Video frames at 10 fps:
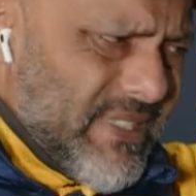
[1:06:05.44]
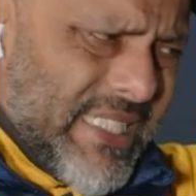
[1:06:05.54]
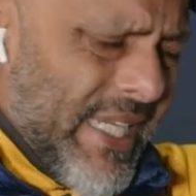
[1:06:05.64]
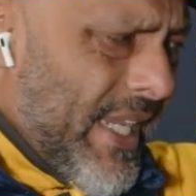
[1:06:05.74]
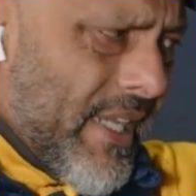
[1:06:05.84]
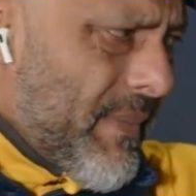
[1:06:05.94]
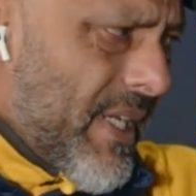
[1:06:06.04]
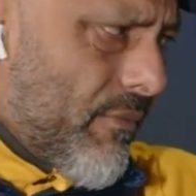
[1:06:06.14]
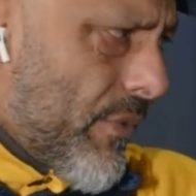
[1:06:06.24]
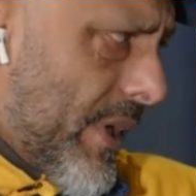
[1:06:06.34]
Yeah, I
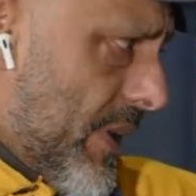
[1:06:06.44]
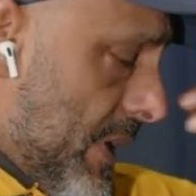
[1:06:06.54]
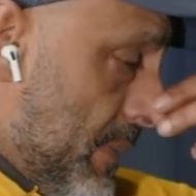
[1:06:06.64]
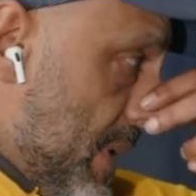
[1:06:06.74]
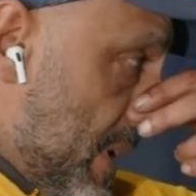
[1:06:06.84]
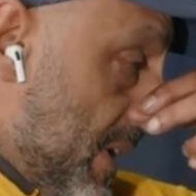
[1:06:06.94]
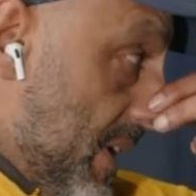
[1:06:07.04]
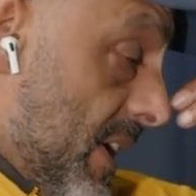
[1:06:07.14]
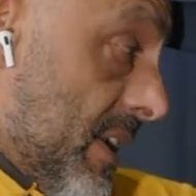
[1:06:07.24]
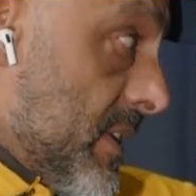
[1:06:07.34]
mean, really. I mean,
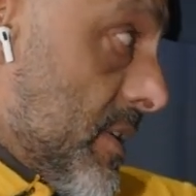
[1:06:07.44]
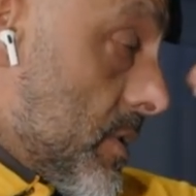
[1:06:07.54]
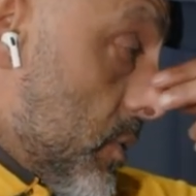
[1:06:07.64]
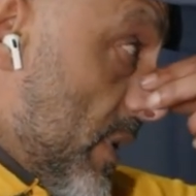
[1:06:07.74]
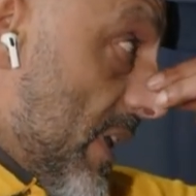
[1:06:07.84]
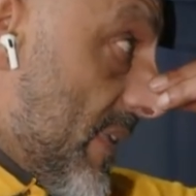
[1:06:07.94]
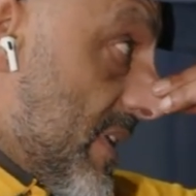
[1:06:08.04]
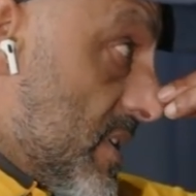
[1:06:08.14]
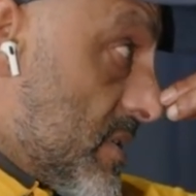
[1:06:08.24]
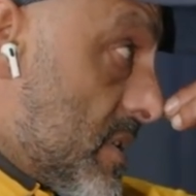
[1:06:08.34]
and you just look at it and
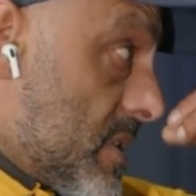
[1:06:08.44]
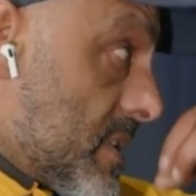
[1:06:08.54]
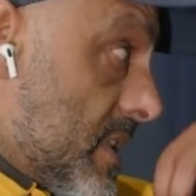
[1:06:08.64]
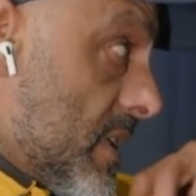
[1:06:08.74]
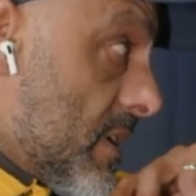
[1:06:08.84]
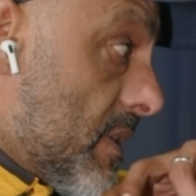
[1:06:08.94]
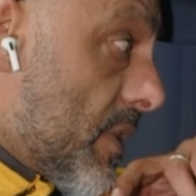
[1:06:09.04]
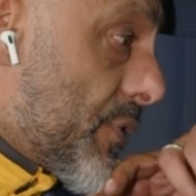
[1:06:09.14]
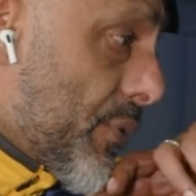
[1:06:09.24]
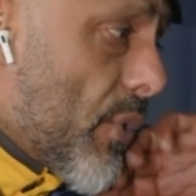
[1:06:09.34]
then you just see the
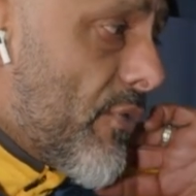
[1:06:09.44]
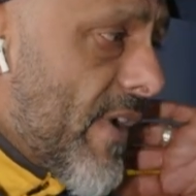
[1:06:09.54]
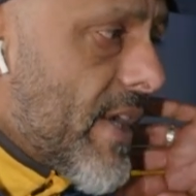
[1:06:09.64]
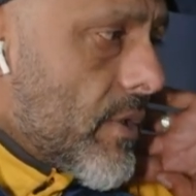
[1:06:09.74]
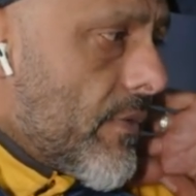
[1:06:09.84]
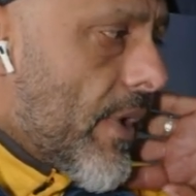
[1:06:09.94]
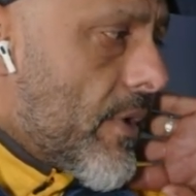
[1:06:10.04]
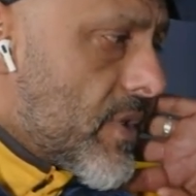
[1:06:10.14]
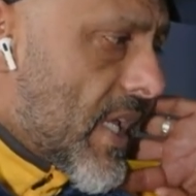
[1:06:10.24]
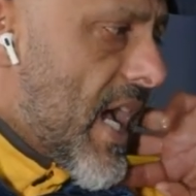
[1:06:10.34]
thrill factor of
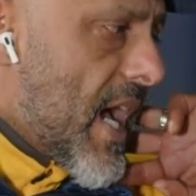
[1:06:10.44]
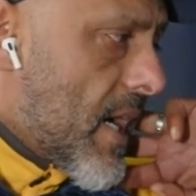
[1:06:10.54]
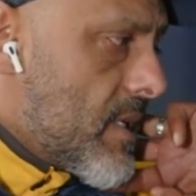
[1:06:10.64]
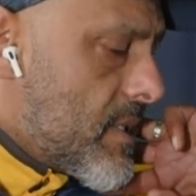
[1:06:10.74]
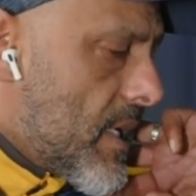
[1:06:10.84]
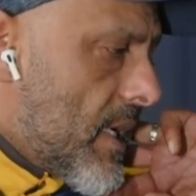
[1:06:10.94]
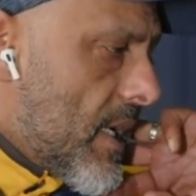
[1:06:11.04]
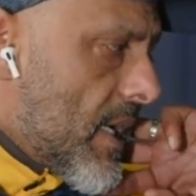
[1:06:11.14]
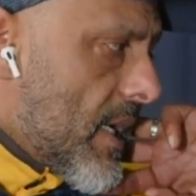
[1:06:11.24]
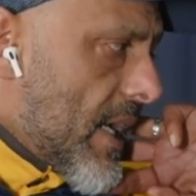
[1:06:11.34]
those cars
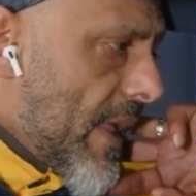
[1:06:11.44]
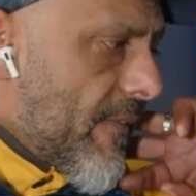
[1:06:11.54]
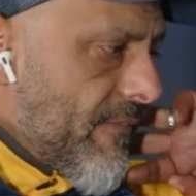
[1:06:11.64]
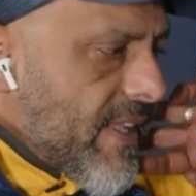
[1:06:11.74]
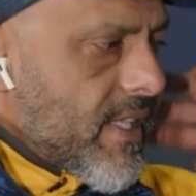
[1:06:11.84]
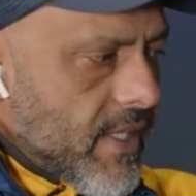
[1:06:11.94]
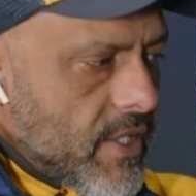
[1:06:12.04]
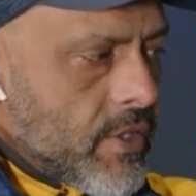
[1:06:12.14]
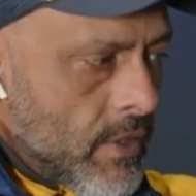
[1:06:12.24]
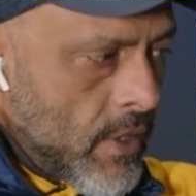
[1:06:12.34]
and the fact that they're
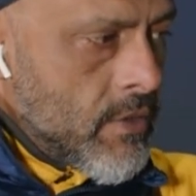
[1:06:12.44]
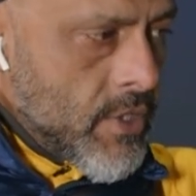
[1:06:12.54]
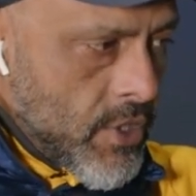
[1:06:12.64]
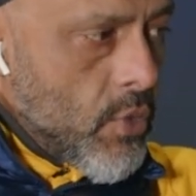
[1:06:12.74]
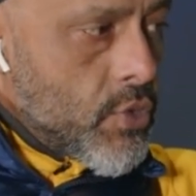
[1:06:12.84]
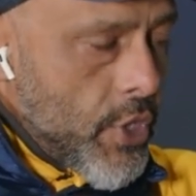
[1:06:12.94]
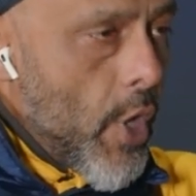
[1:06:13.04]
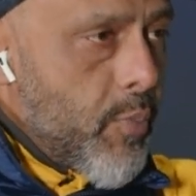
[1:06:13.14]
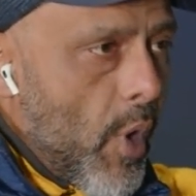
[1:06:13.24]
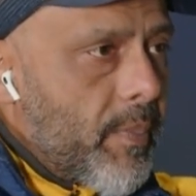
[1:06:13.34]
still
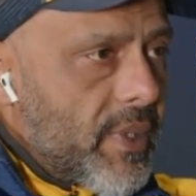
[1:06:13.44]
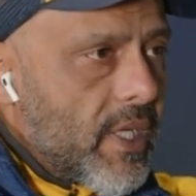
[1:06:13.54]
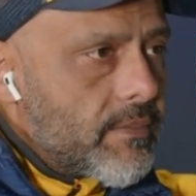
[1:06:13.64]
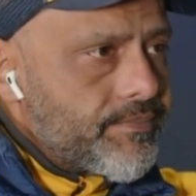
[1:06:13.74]
so popular.